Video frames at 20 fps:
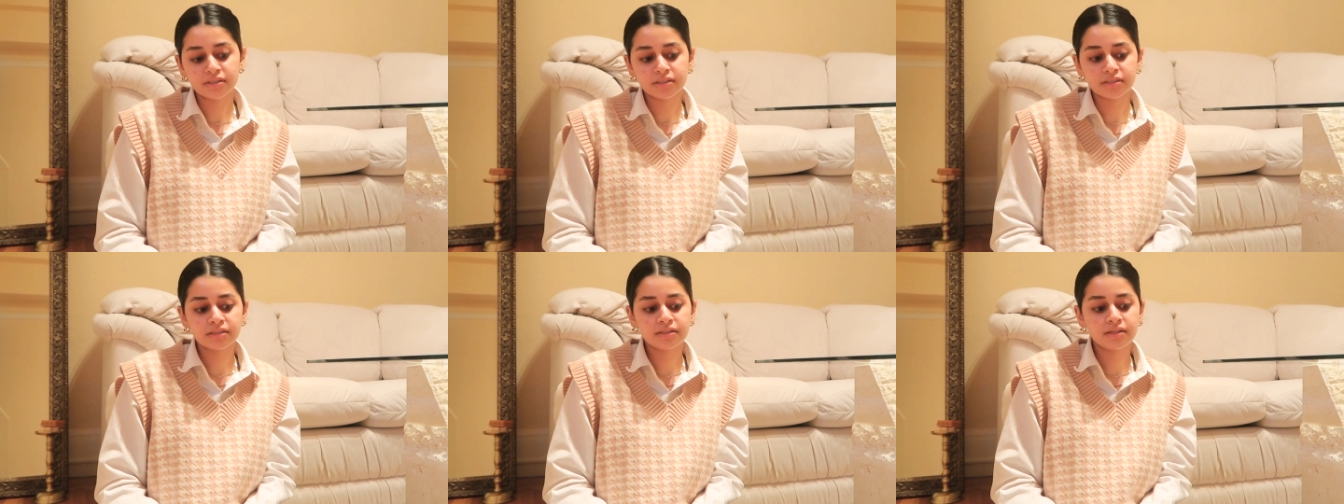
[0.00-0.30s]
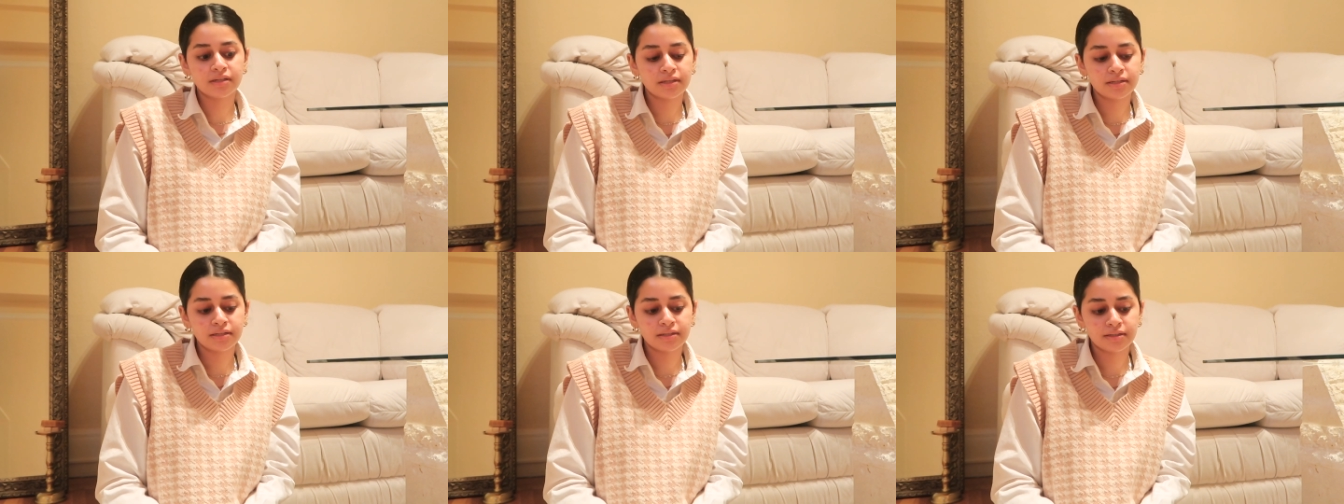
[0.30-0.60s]

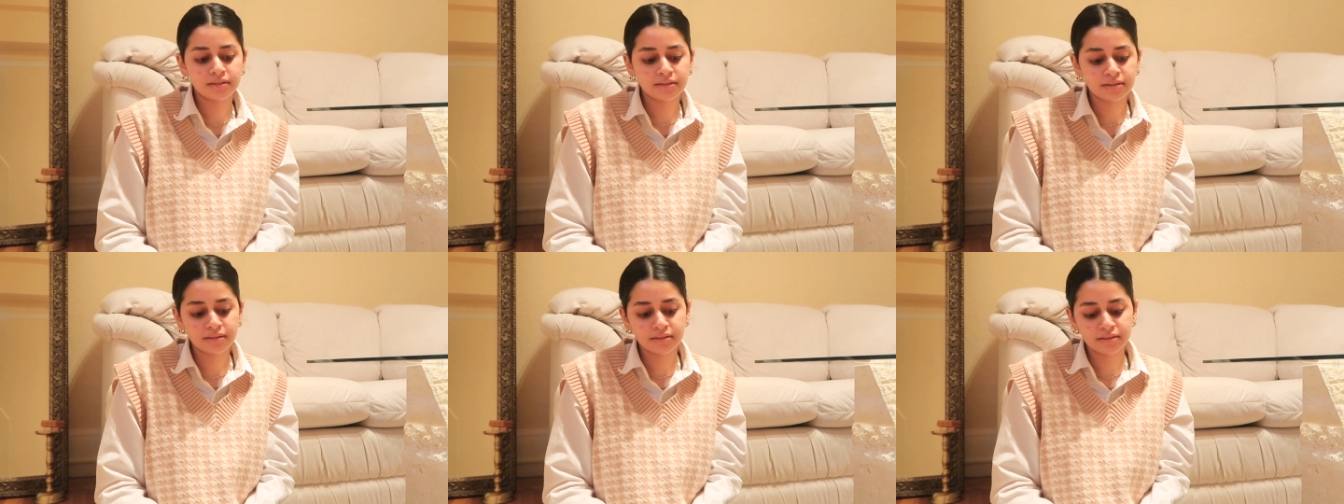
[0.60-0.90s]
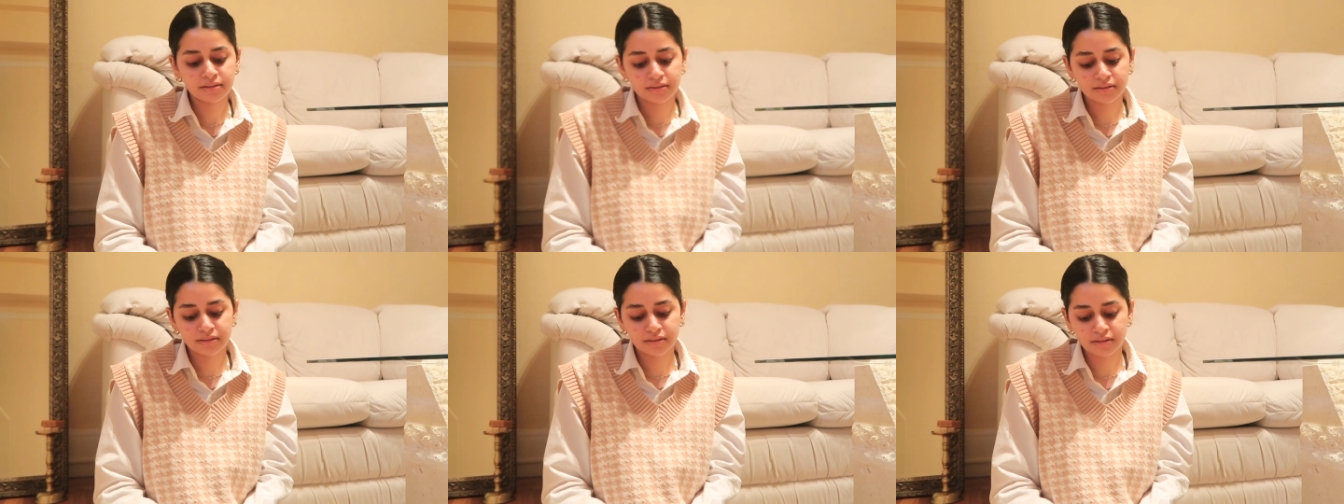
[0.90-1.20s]
like
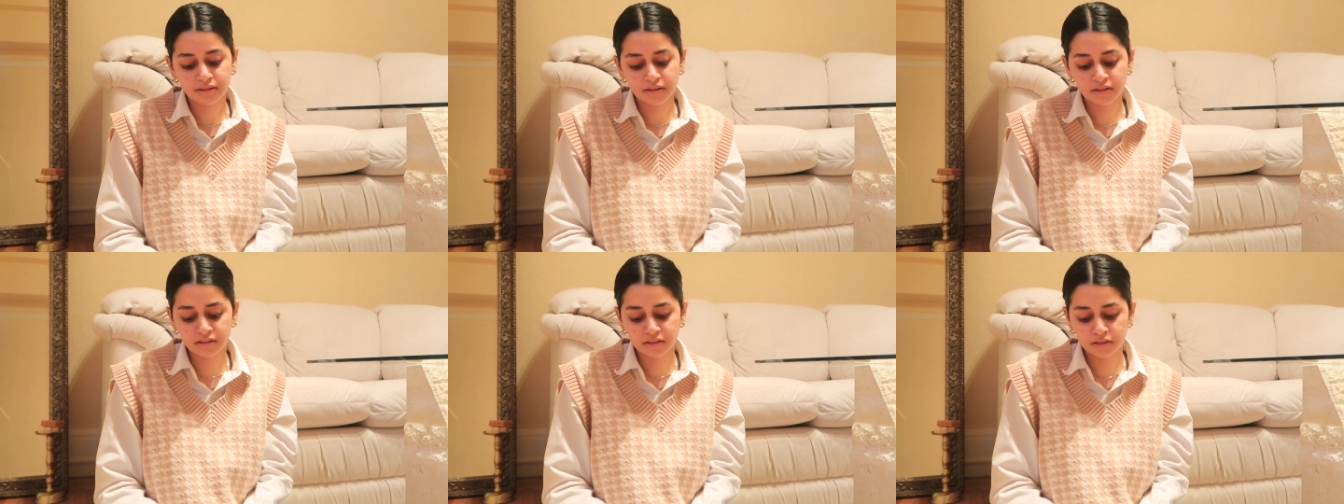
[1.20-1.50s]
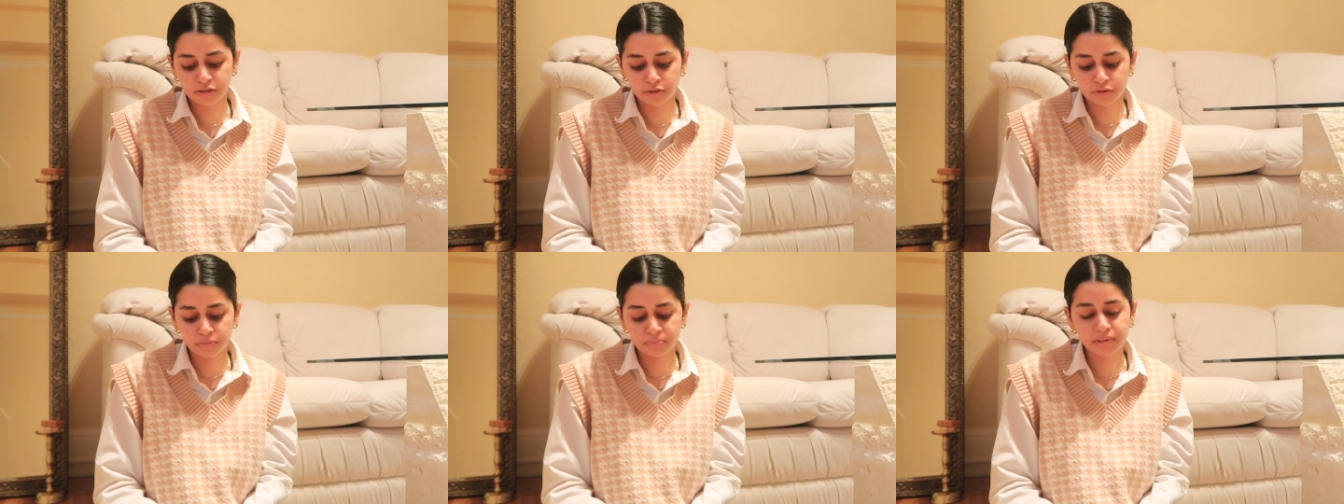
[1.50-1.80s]
a
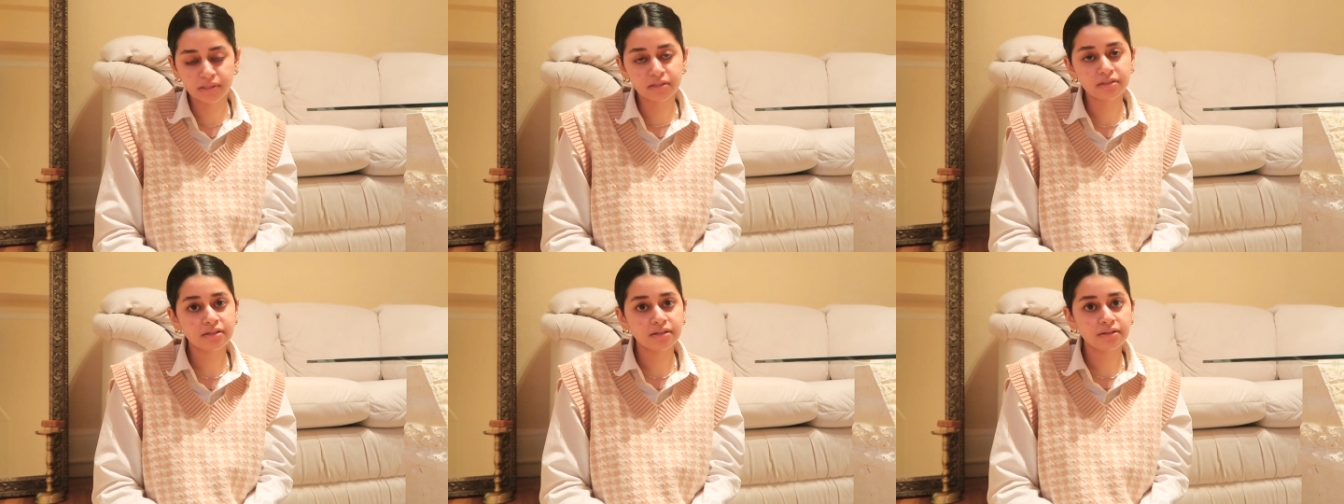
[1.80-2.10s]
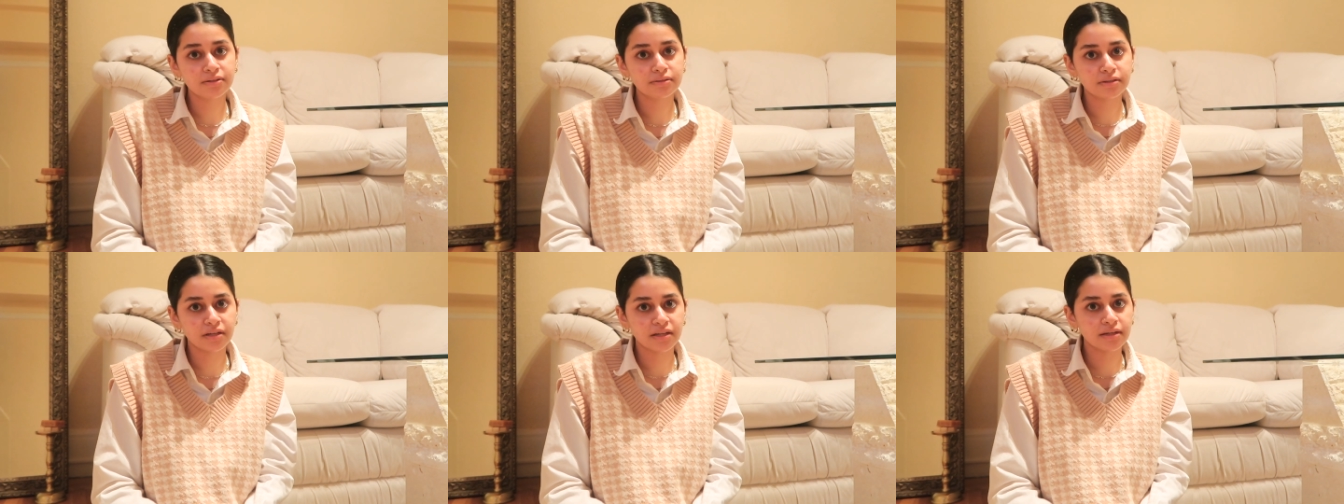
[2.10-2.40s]
little bit
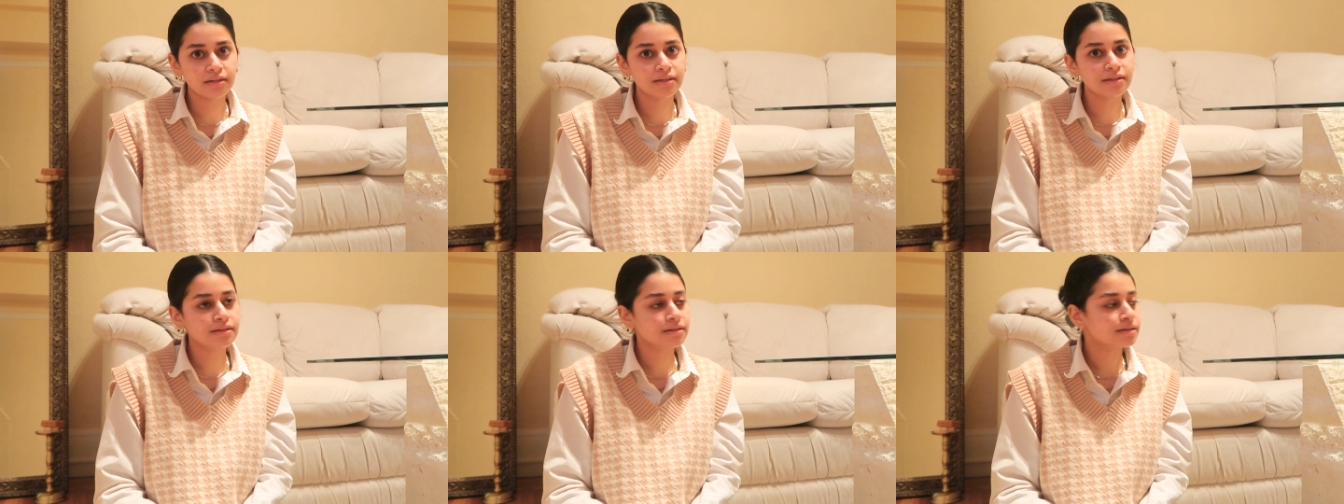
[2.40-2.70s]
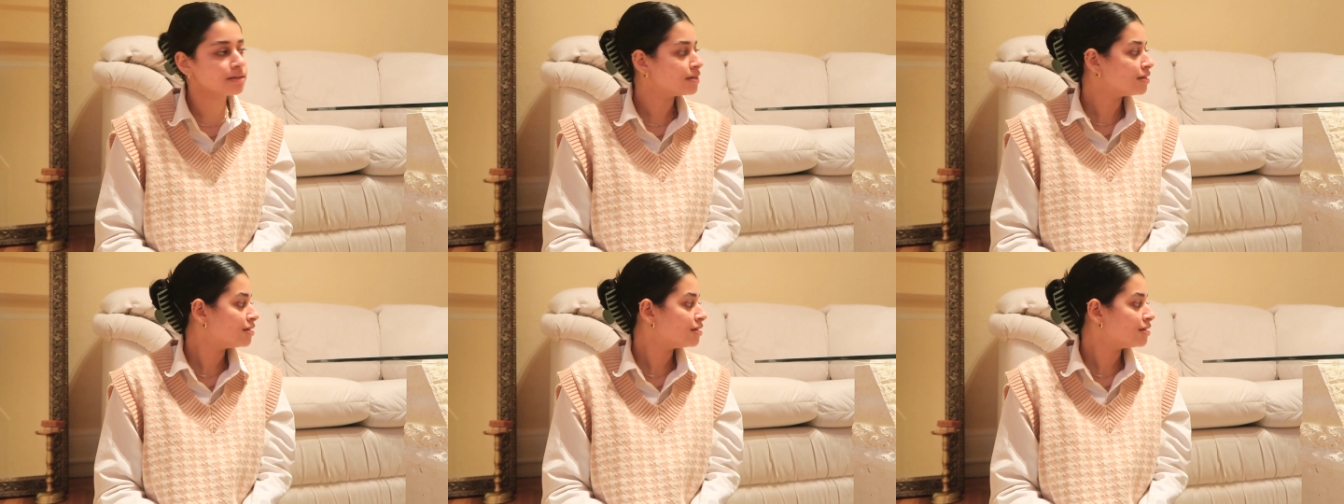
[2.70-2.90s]
ago and